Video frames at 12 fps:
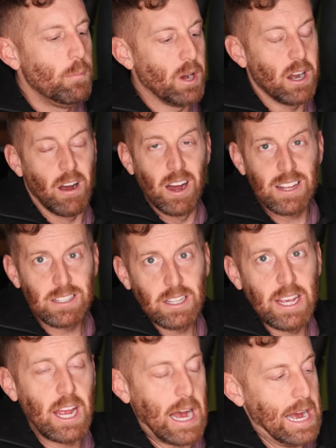But
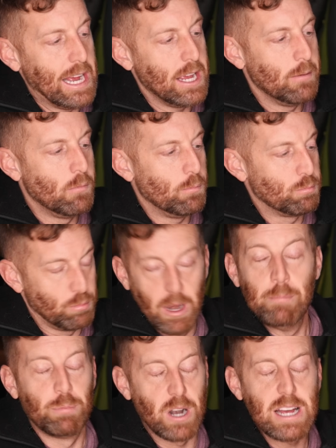honestly, I am
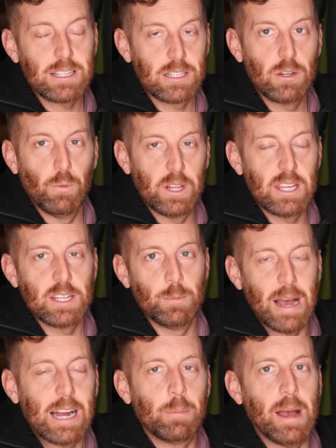impressed with this
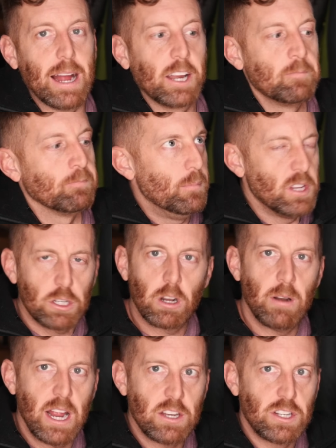backpack. Mystery
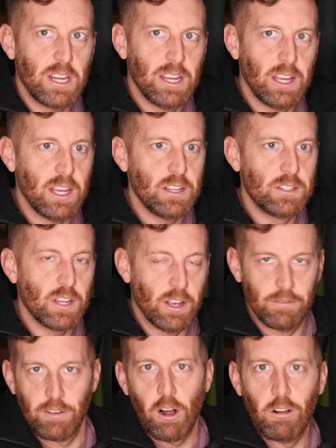Ranch is
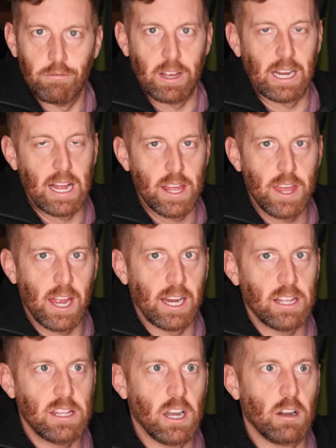evolving, I
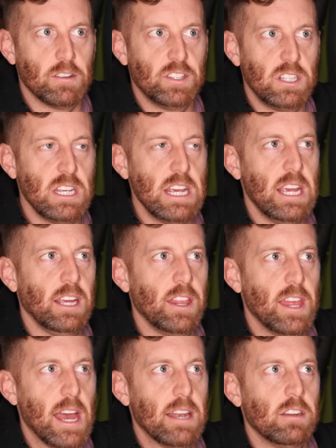think, and they're
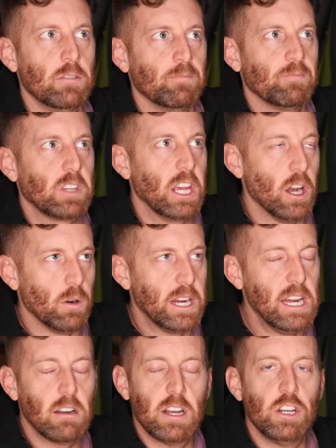seeing that, you know,
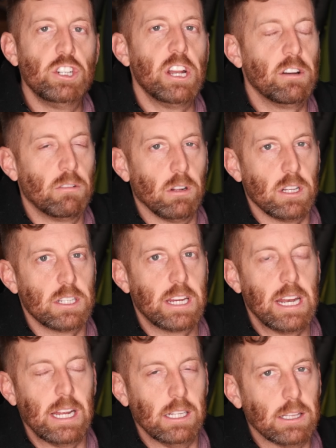gear in general is
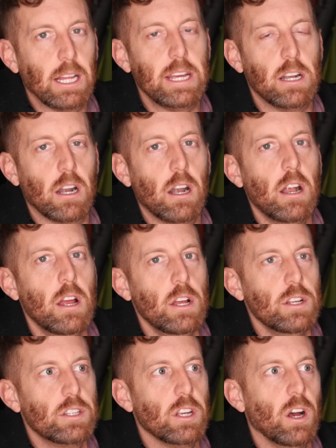getting lighter.
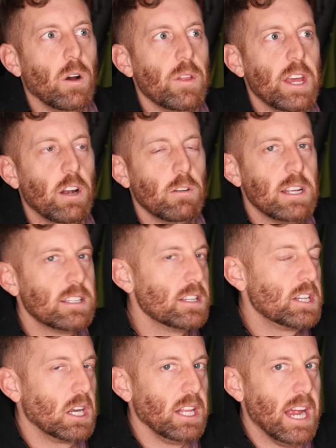So they don't
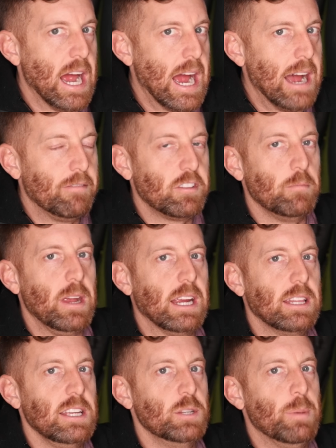necessarily have to
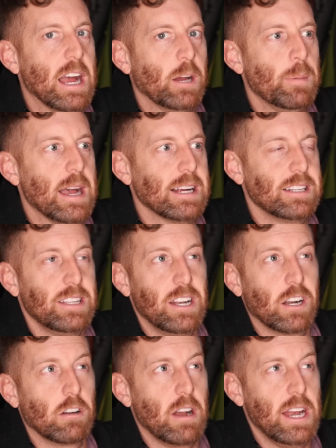make these backpacks that
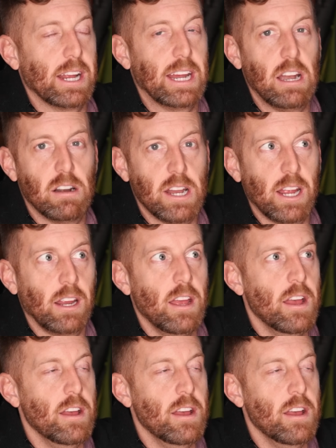are great at carrying